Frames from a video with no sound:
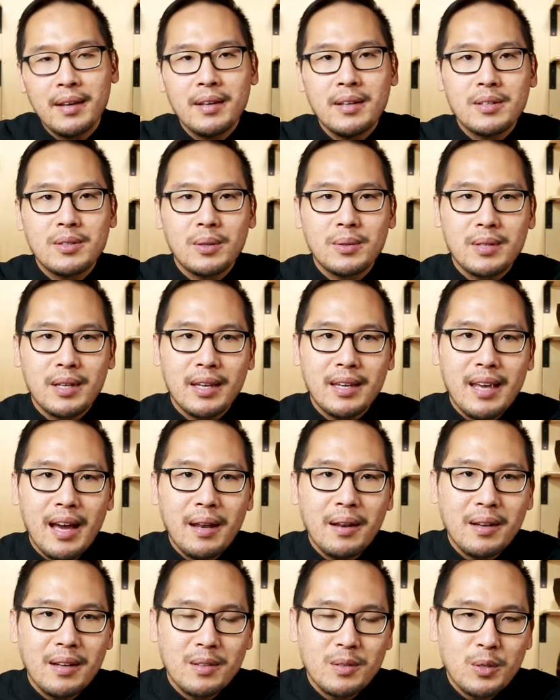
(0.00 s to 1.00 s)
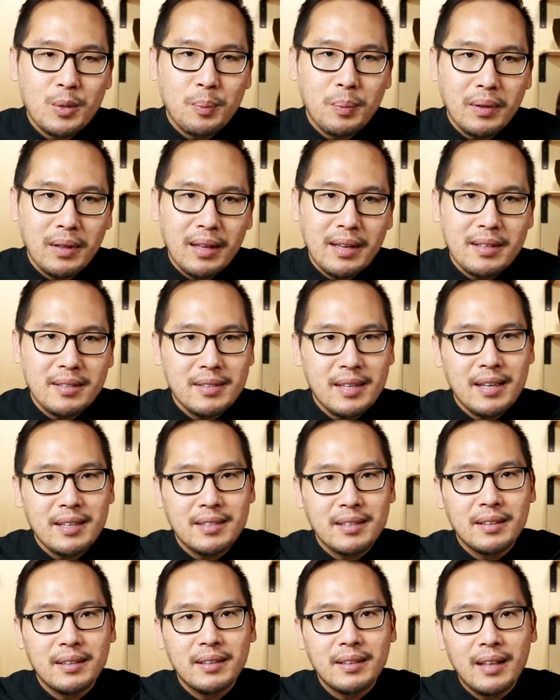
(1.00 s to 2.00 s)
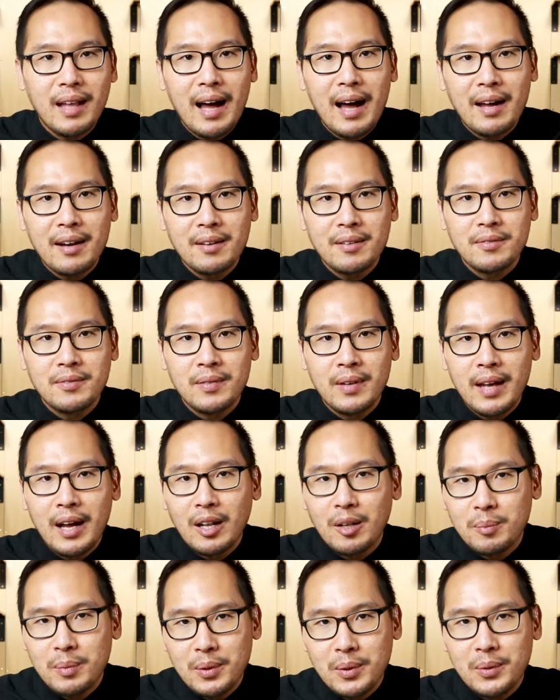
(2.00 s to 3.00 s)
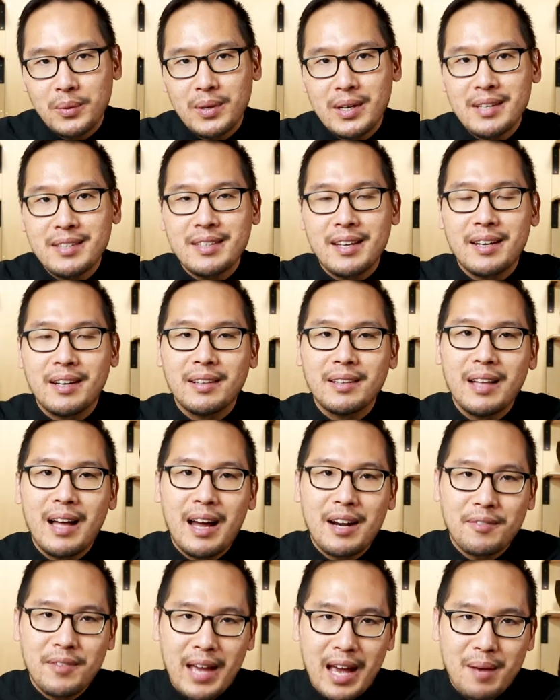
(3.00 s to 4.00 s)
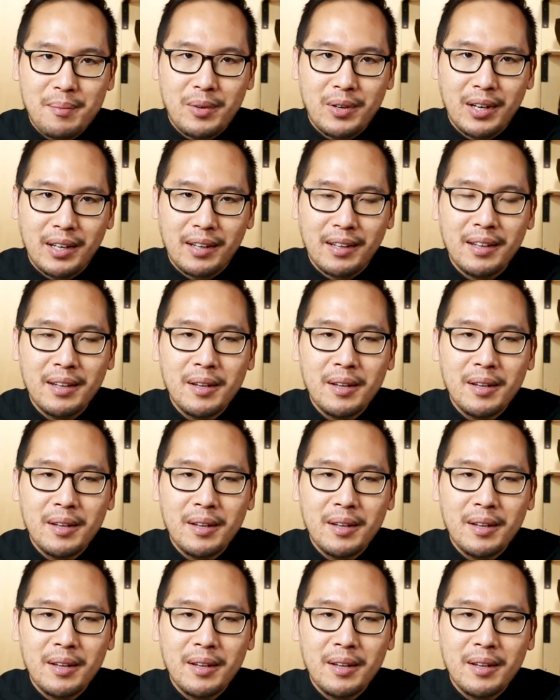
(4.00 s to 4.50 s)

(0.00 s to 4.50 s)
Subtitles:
so to get it into place takes a lot of elbow grease and a lot of hammering.